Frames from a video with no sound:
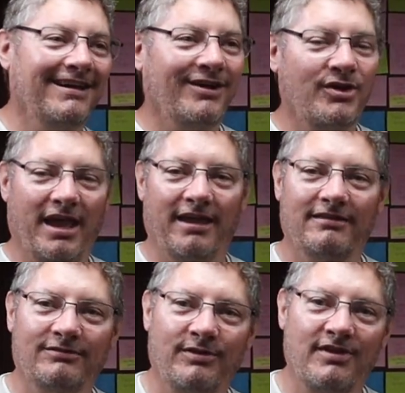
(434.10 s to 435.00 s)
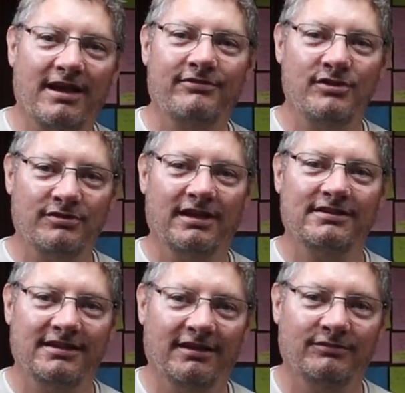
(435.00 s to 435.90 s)
okay, we've got a few
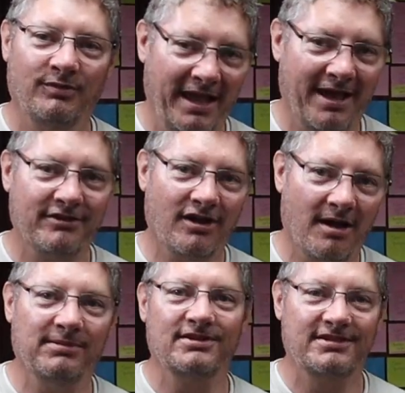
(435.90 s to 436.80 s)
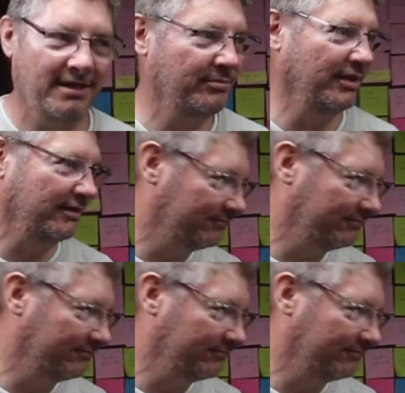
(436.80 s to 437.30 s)
things done. We have accomplished something.